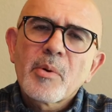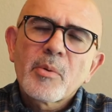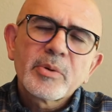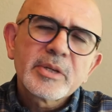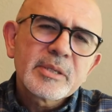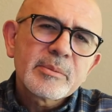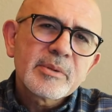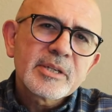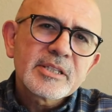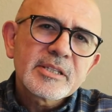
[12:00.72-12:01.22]
But
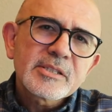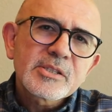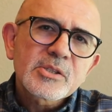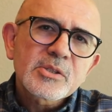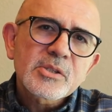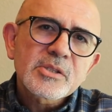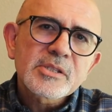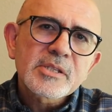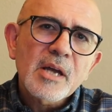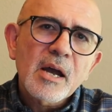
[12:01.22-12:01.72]
what about a
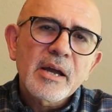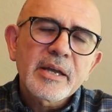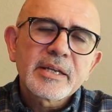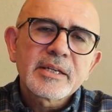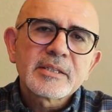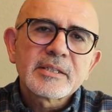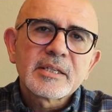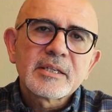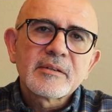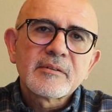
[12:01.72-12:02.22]

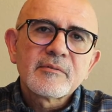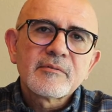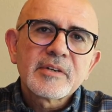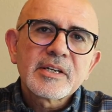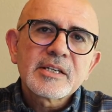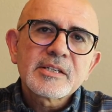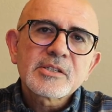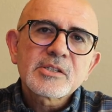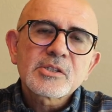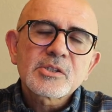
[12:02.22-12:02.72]
society?
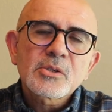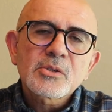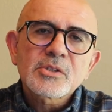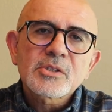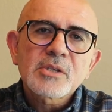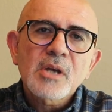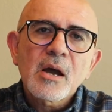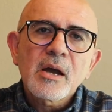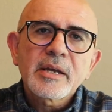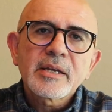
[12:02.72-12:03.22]
When a
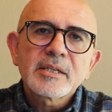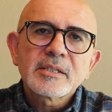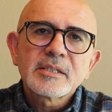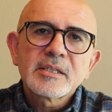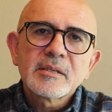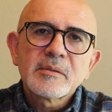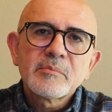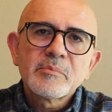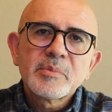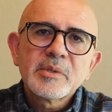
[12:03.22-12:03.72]

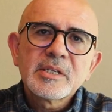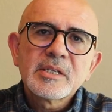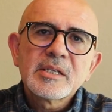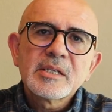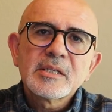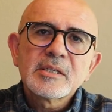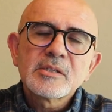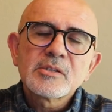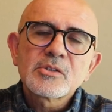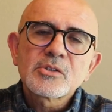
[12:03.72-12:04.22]
society
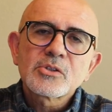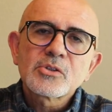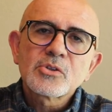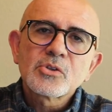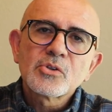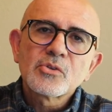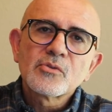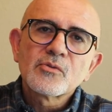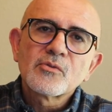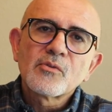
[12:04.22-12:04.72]
begins
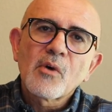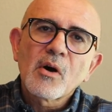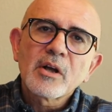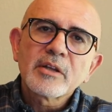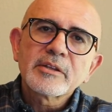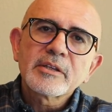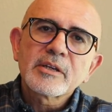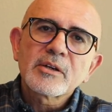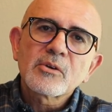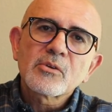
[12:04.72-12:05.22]
to
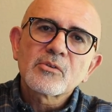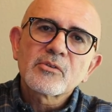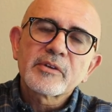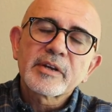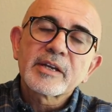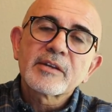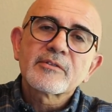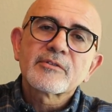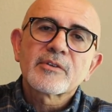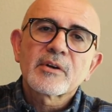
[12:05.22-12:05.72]
wander
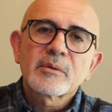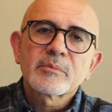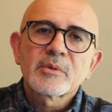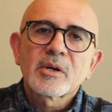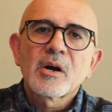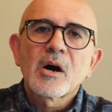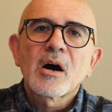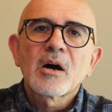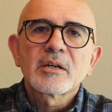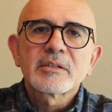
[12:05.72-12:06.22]
away from
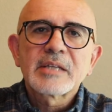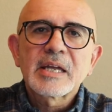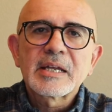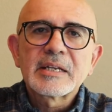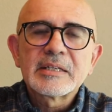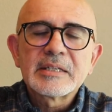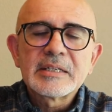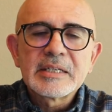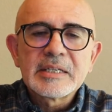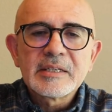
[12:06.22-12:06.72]
God
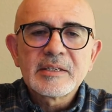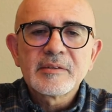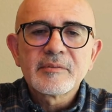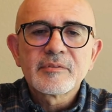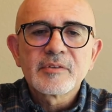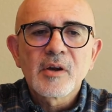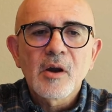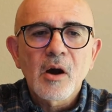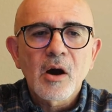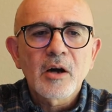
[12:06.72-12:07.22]
and
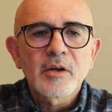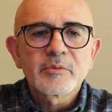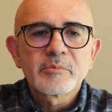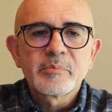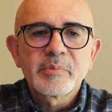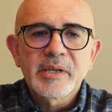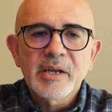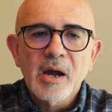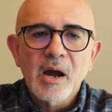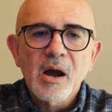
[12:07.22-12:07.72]
leave God
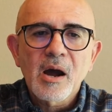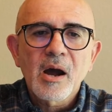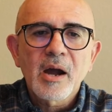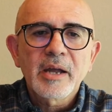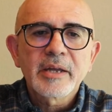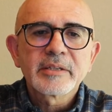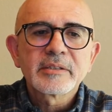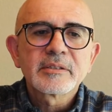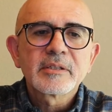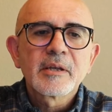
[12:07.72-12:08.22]

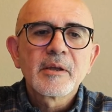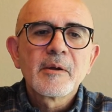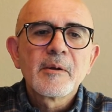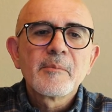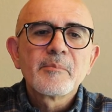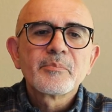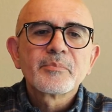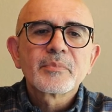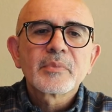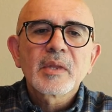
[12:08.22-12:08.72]
behind,
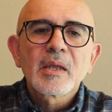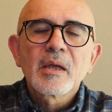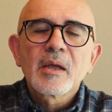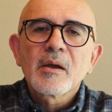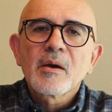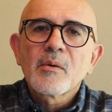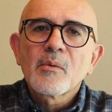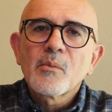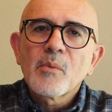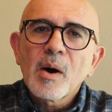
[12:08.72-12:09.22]

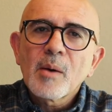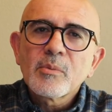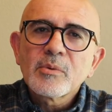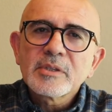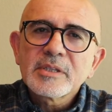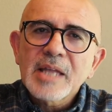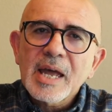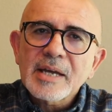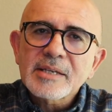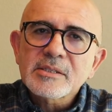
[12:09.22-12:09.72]
what
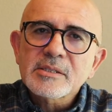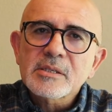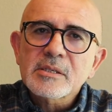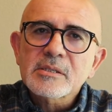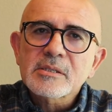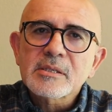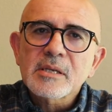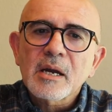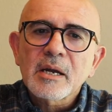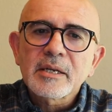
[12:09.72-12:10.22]
would that
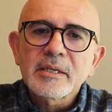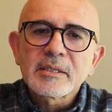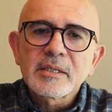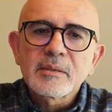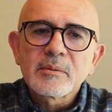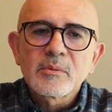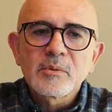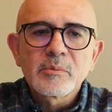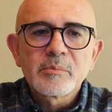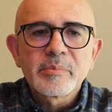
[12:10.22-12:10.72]

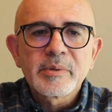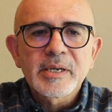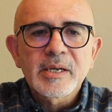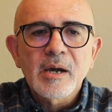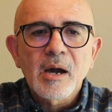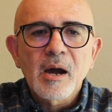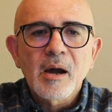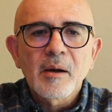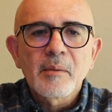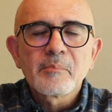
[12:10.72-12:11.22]
society would
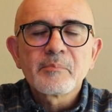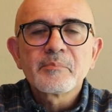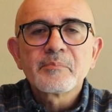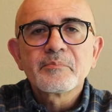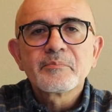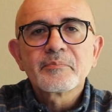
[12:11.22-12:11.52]
become?